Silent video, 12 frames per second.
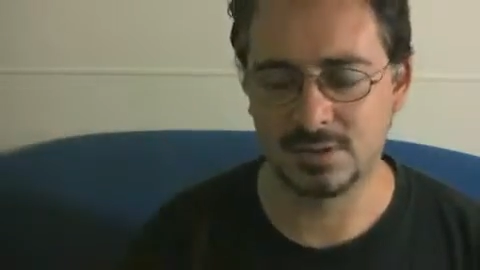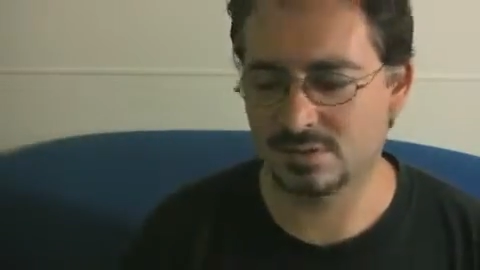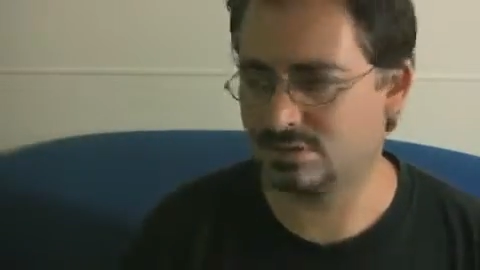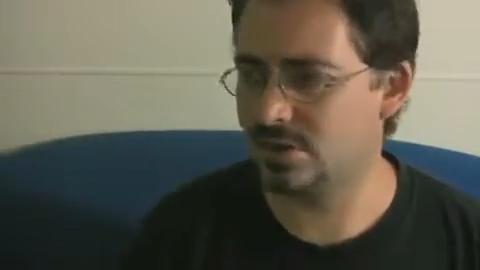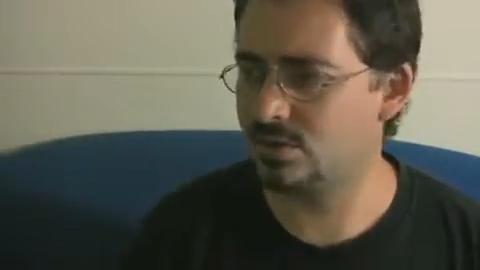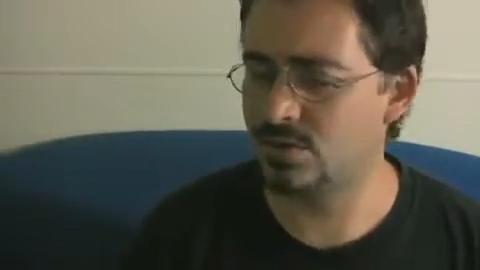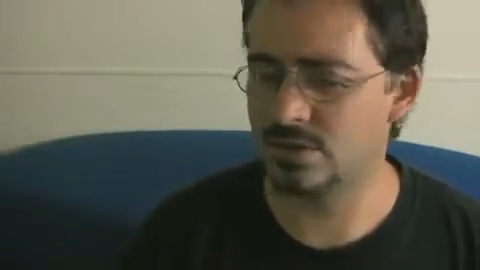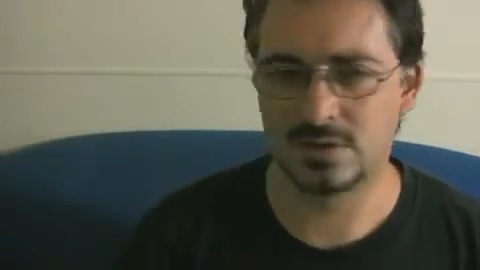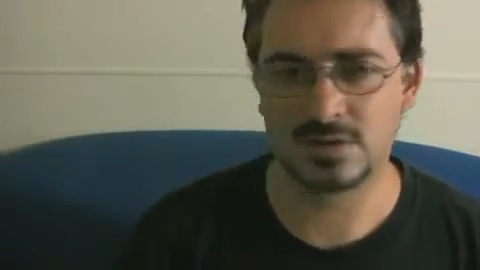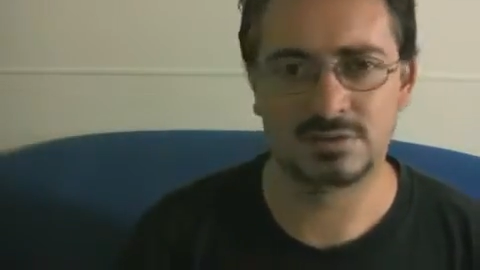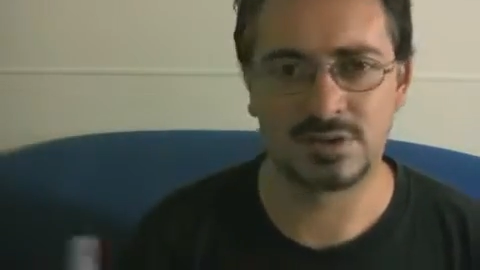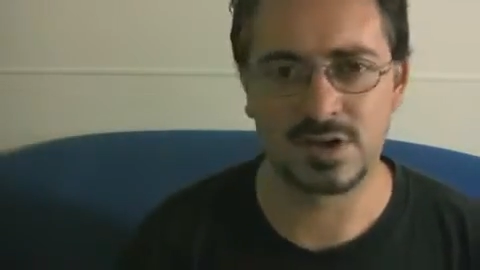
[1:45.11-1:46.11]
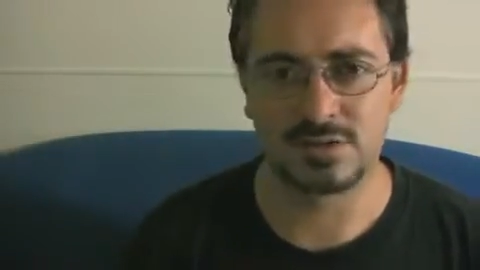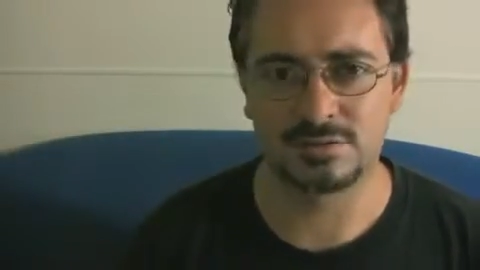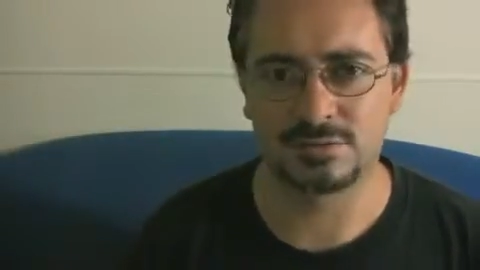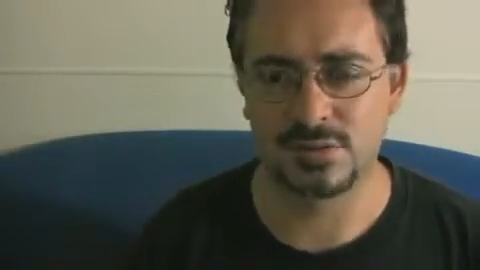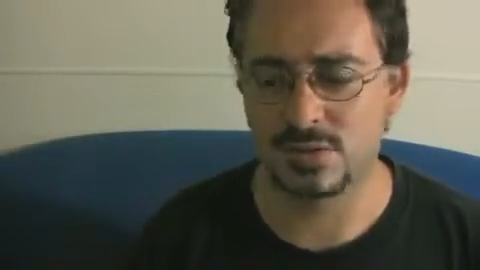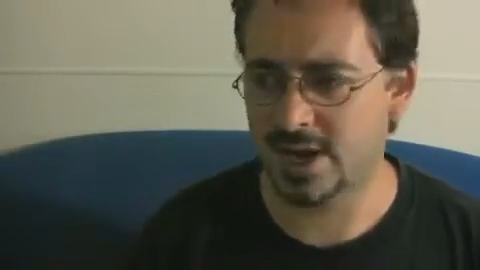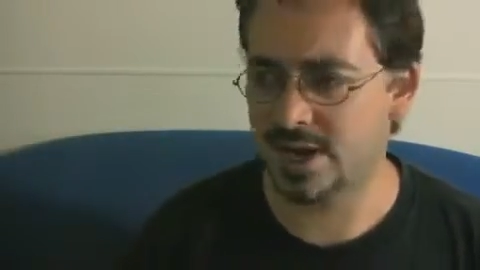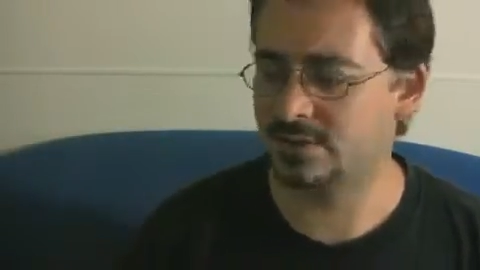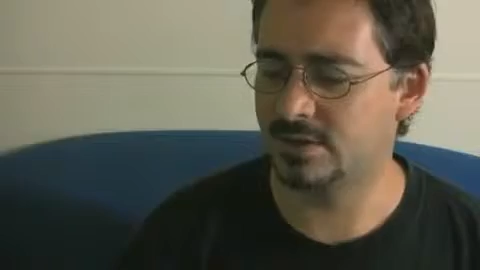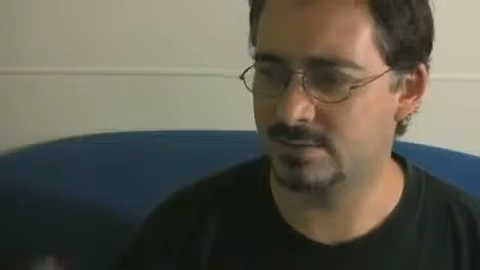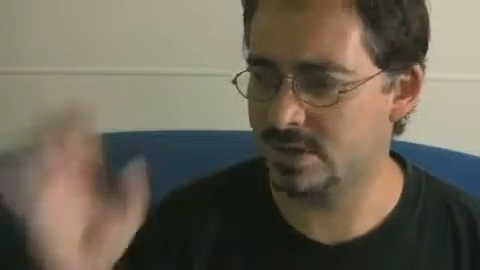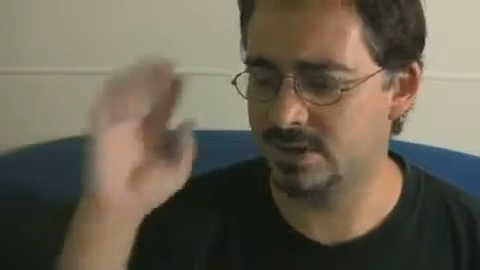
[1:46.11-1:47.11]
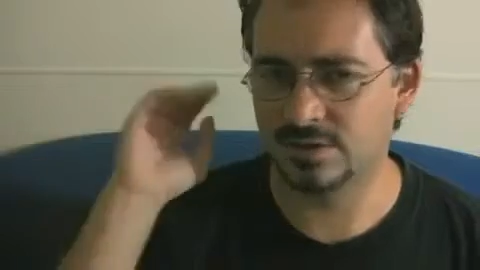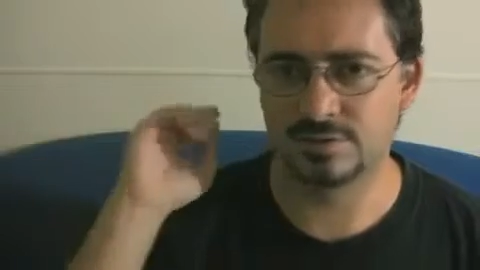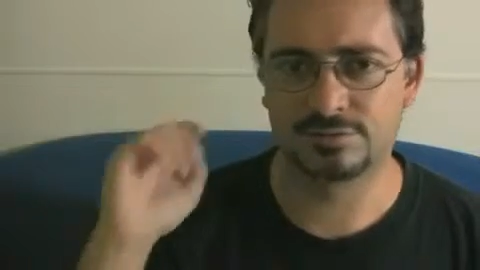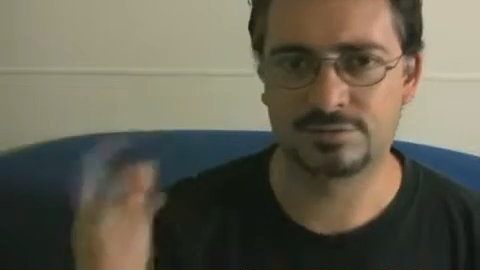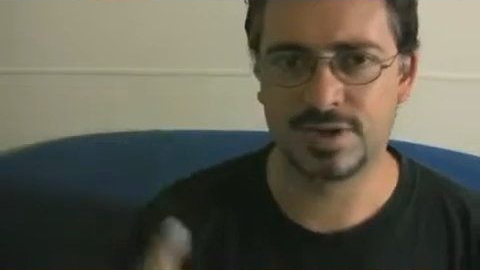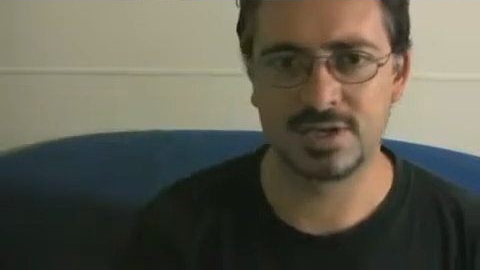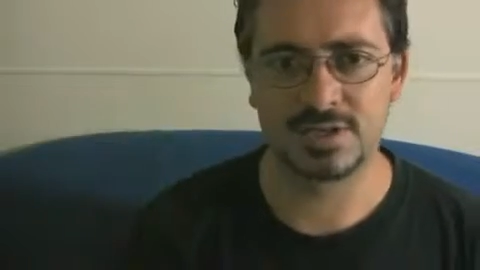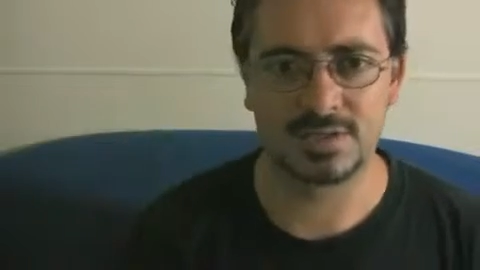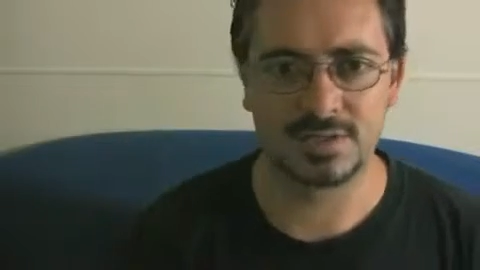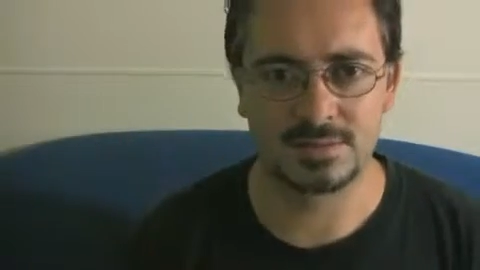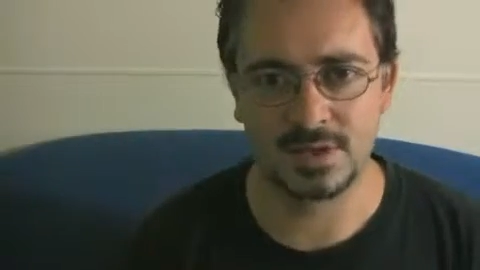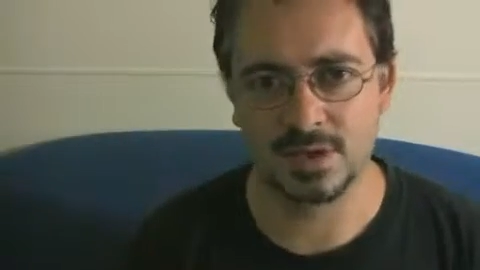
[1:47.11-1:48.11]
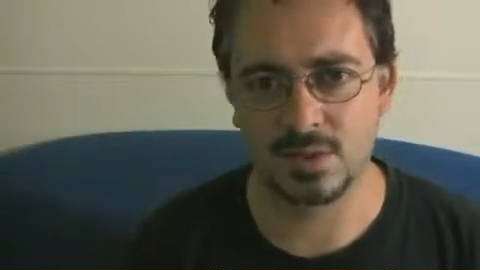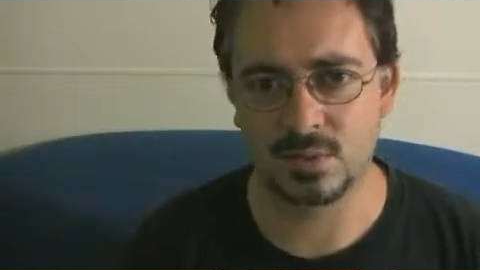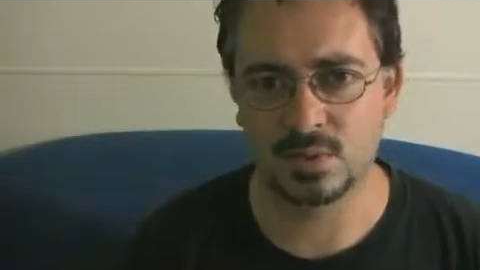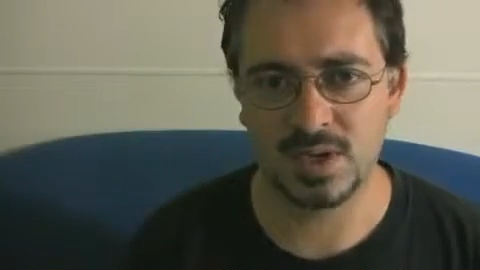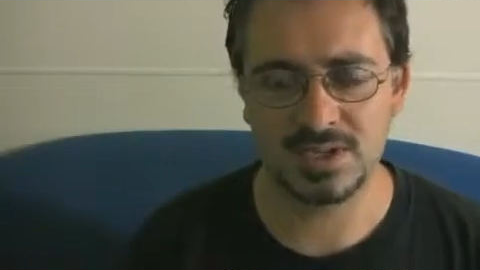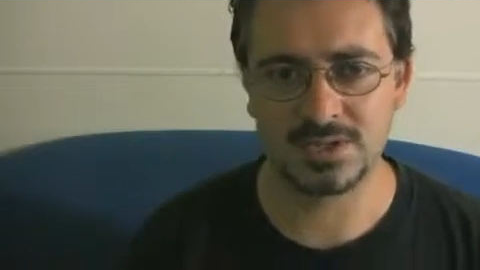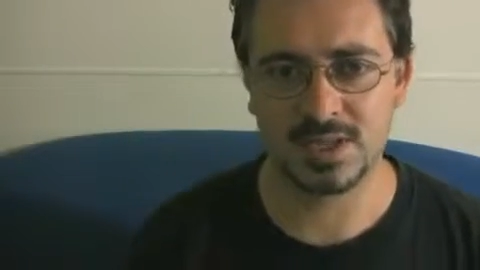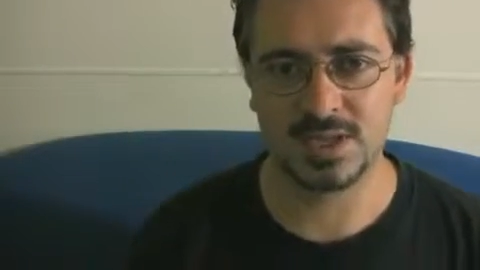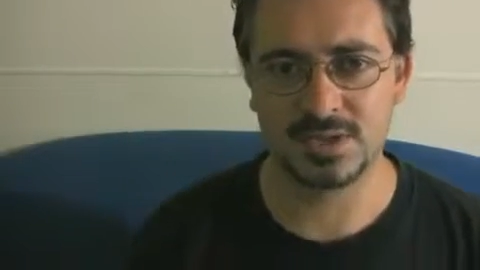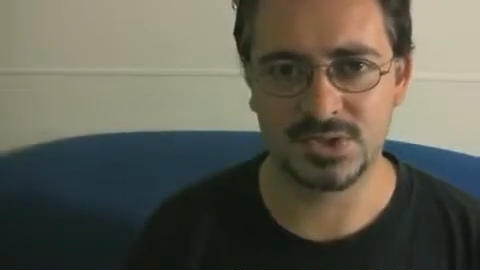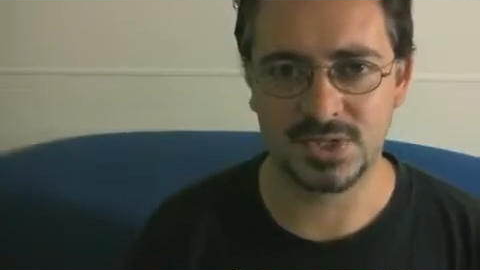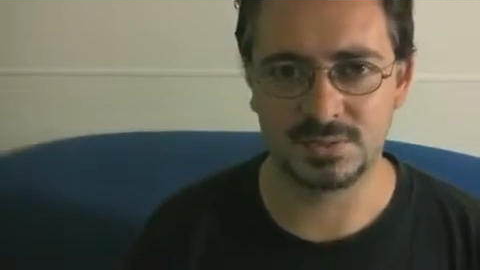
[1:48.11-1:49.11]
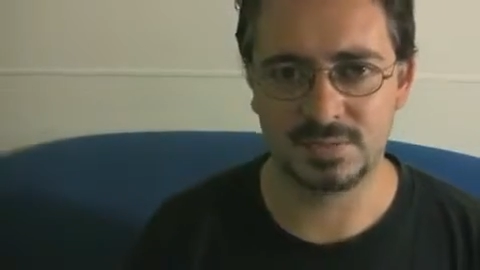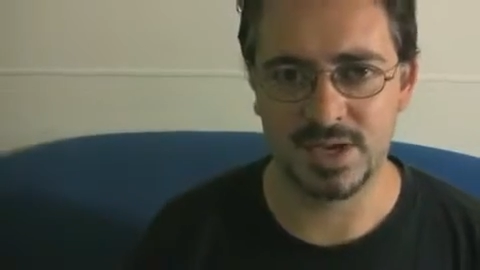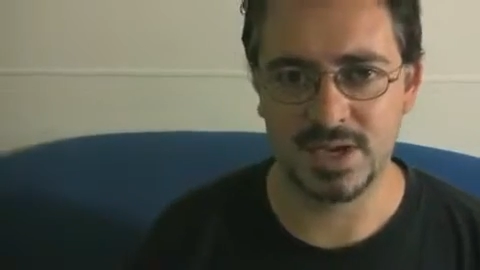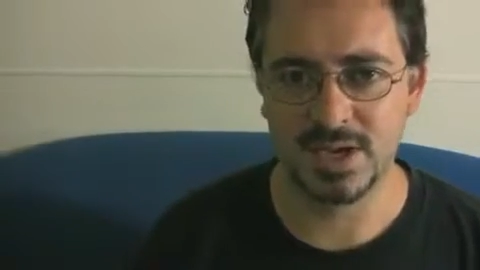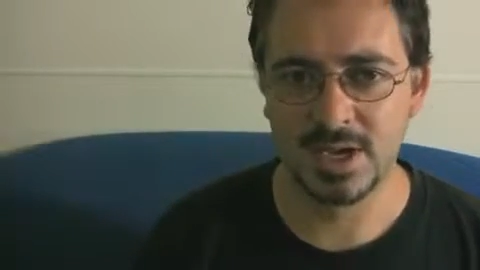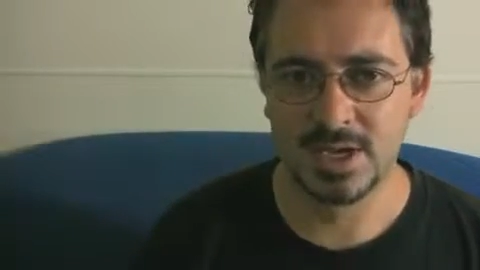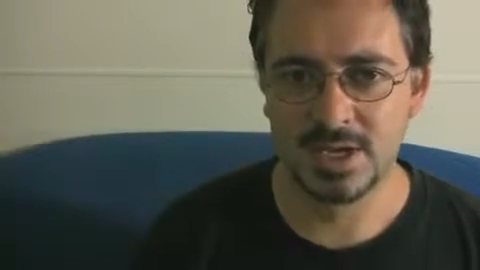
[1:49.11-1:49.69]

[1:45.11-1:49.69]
couldn't find water, couldn't find food, out in the middle of the friggin', wasteland somewhere.